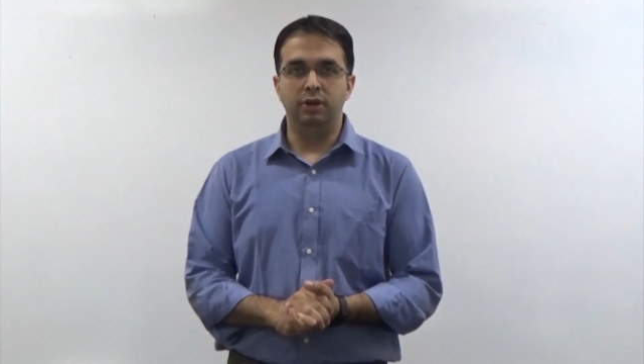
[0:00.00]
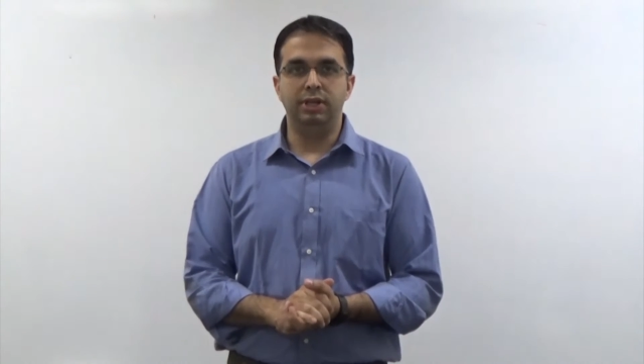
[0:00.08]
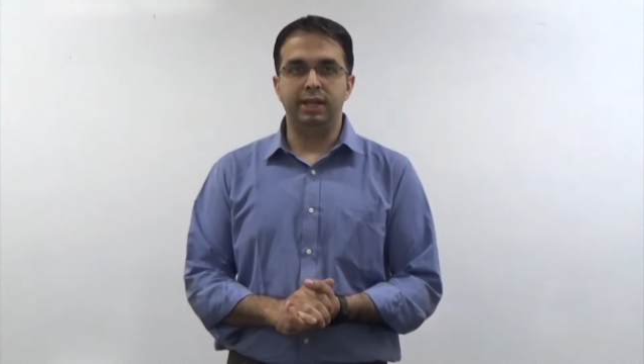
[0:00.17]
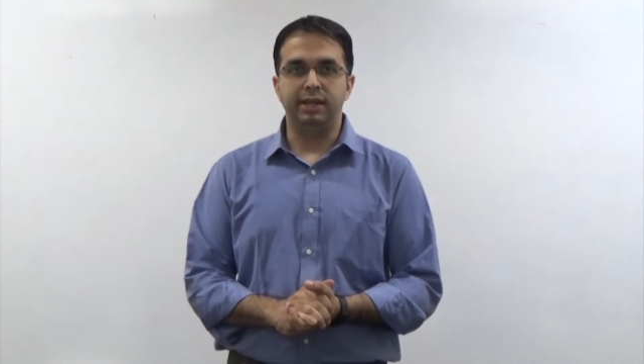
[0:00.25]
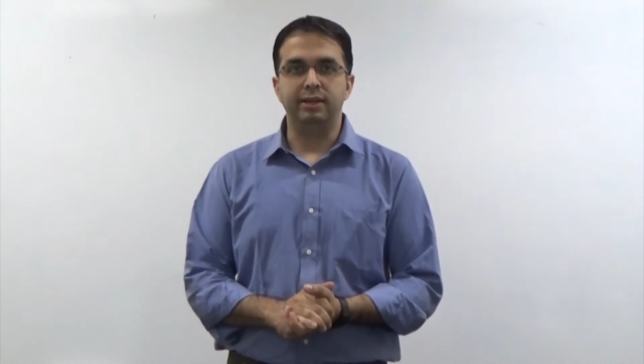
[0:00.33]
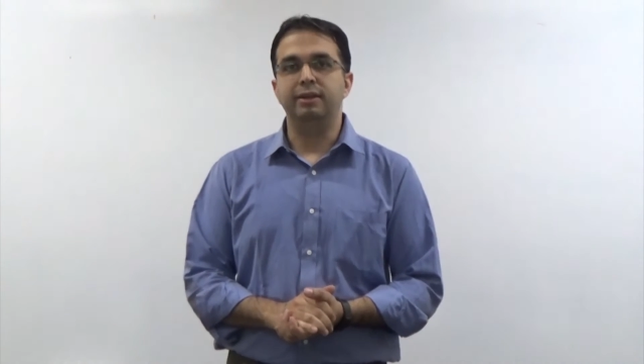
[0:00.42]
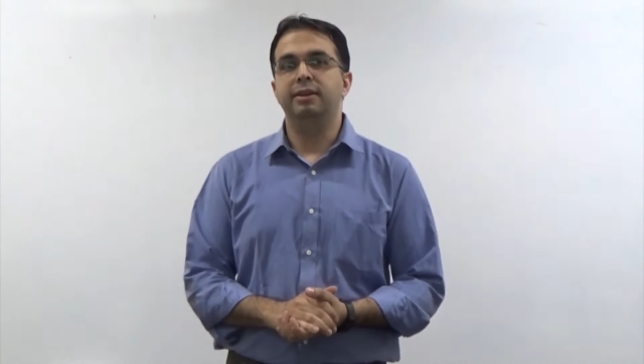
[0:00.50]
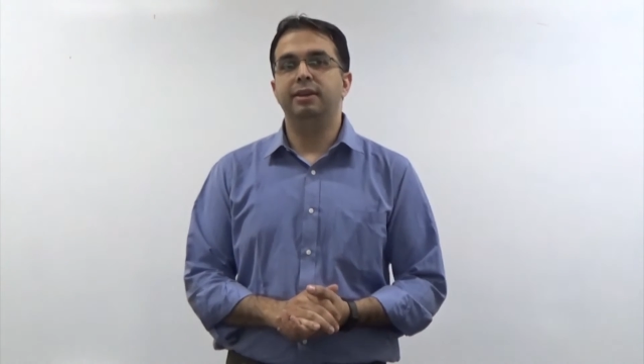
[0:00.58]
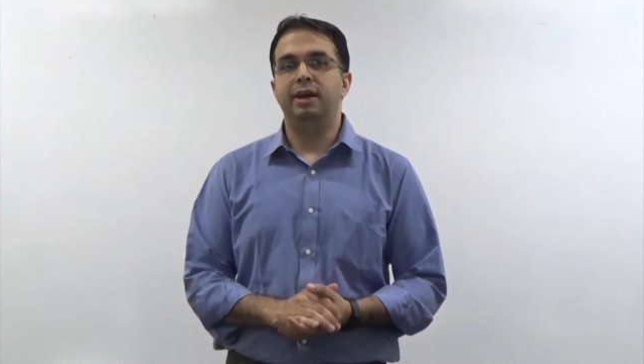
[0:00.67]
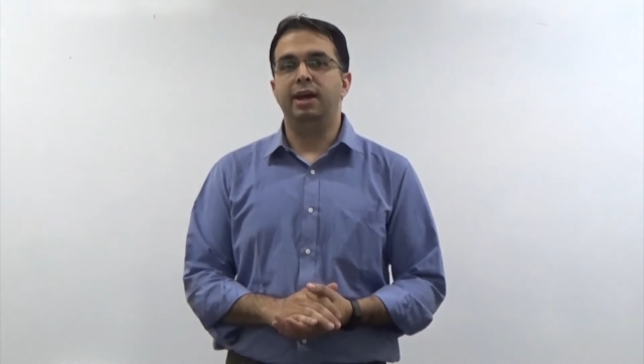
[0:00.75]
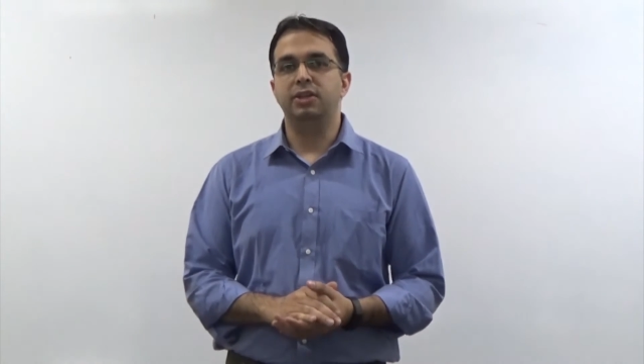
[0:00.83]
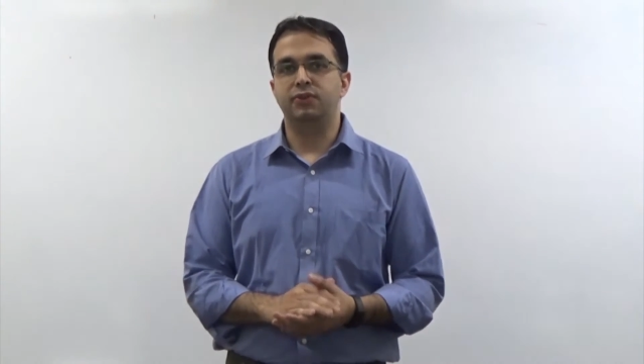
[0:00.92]
online,
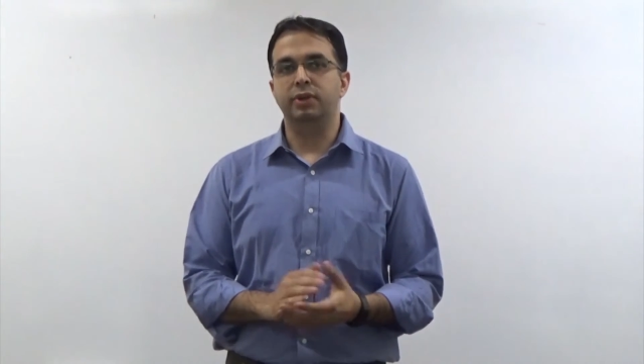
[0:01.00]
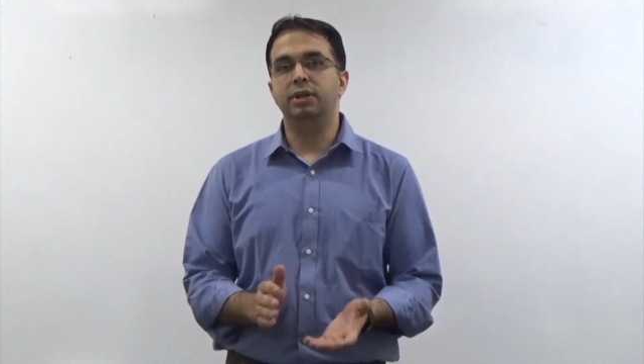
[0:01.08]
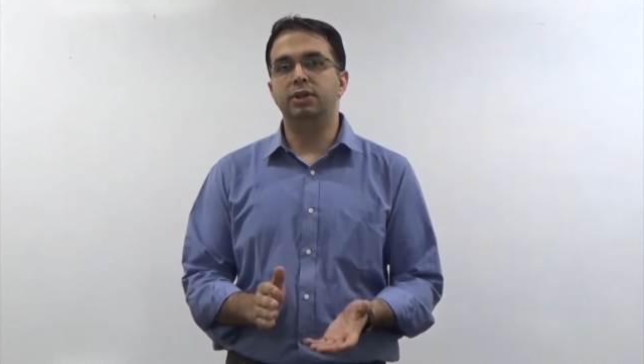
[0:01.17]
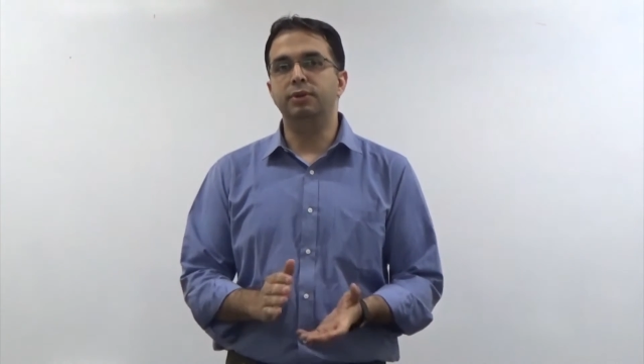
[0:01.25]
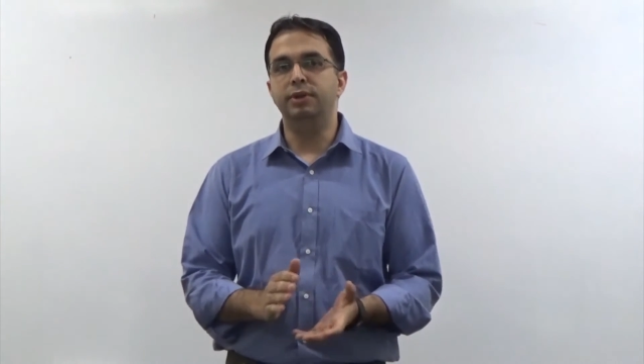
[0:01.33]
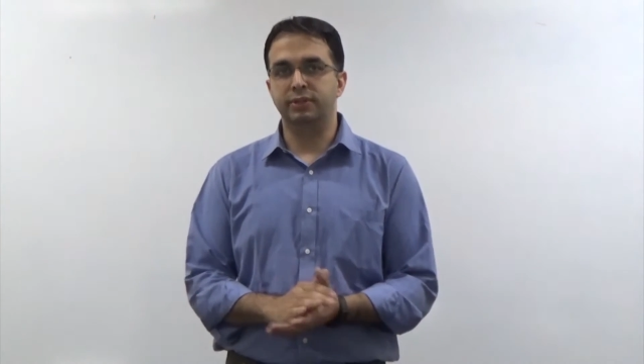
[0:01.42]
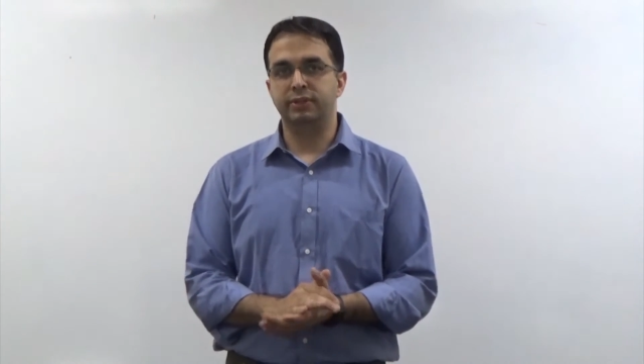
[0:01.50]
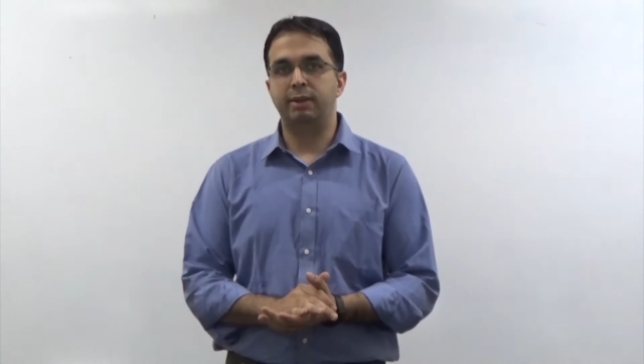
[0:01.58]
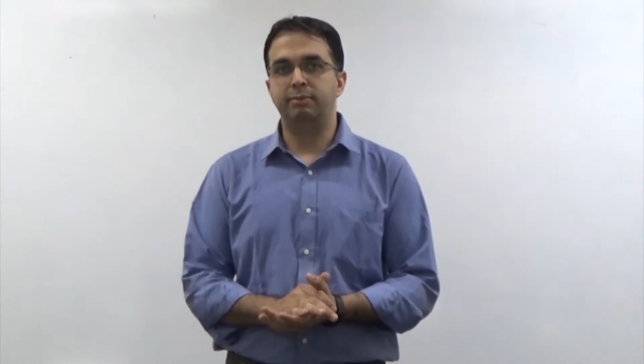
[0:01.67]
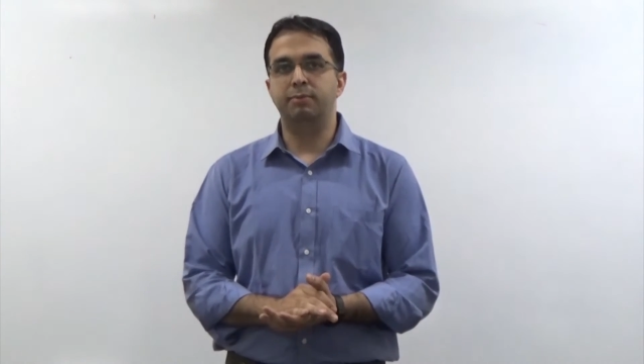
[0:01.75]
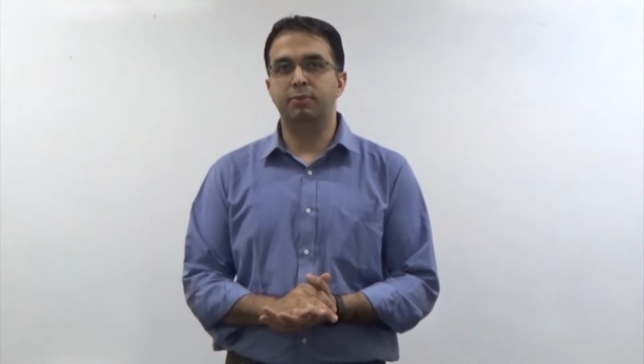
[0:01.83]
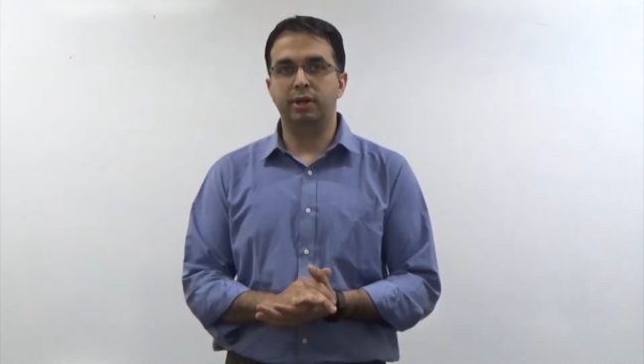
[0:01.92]
I struggle to
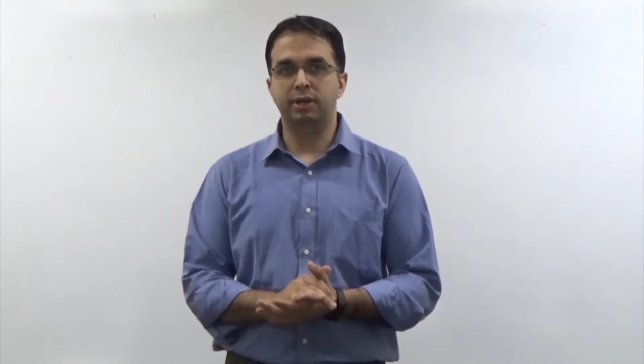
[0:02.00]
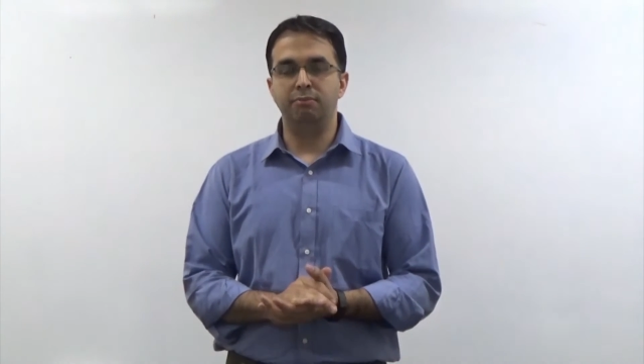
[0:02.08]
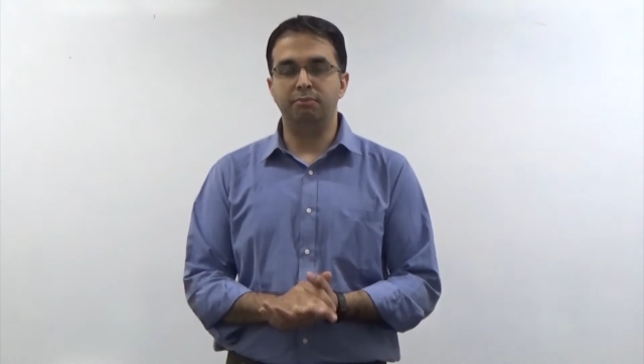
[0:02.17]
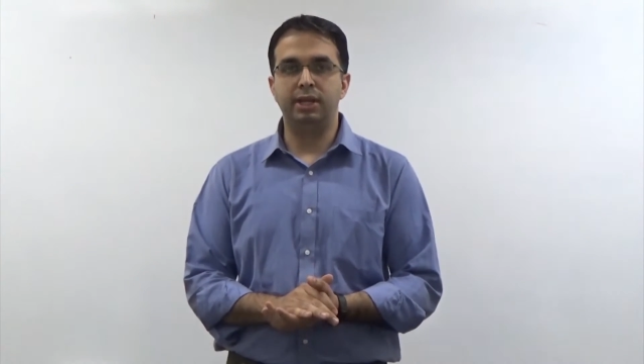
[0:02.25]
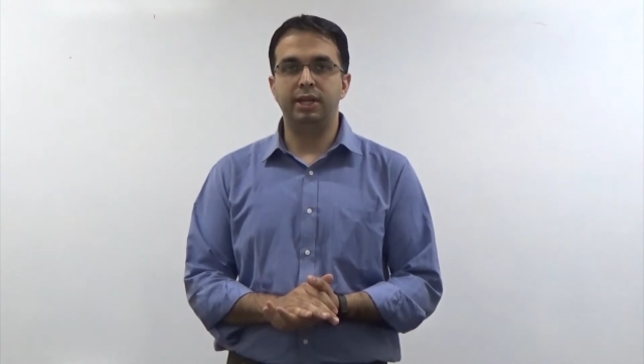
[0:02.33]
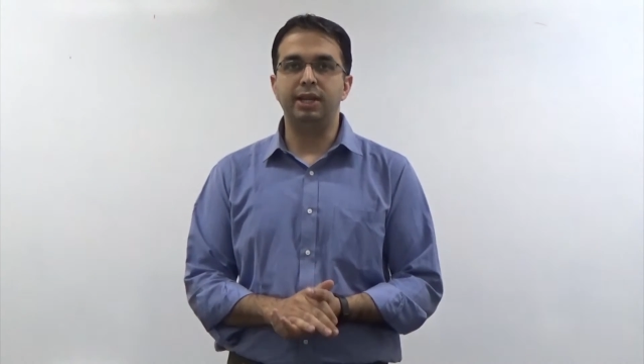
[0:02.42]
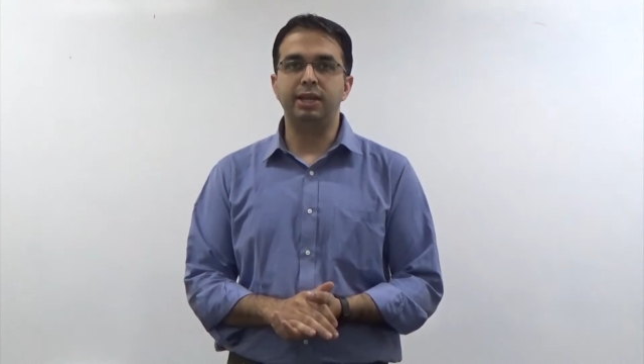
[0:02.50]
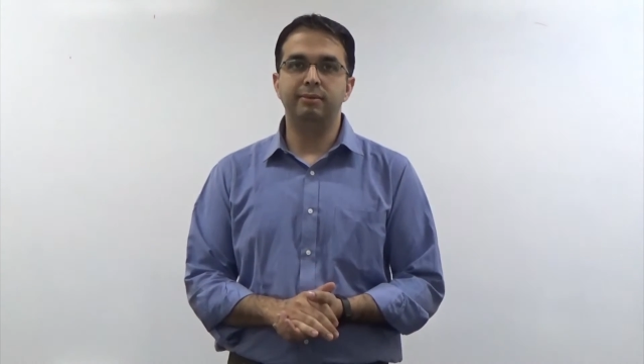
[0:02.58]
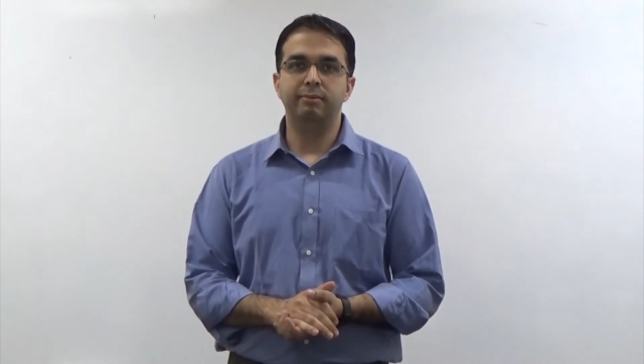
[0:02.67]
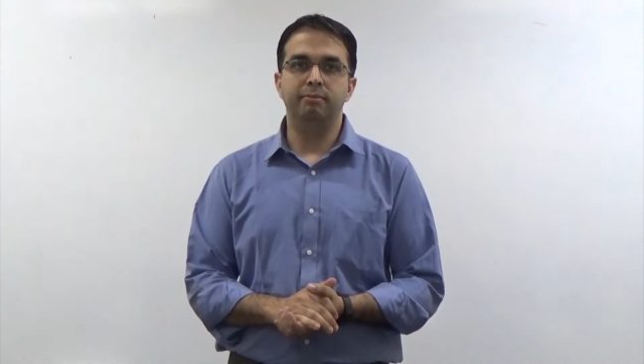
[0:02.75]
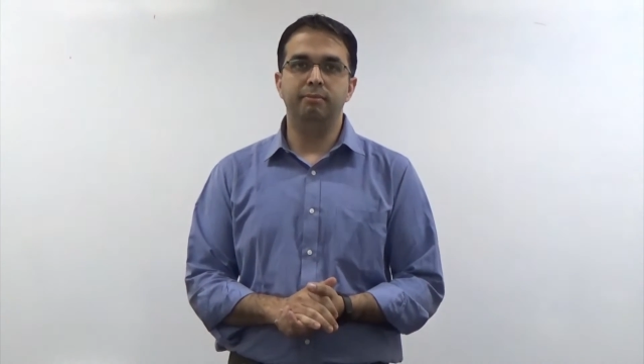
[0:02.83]
describe the product completely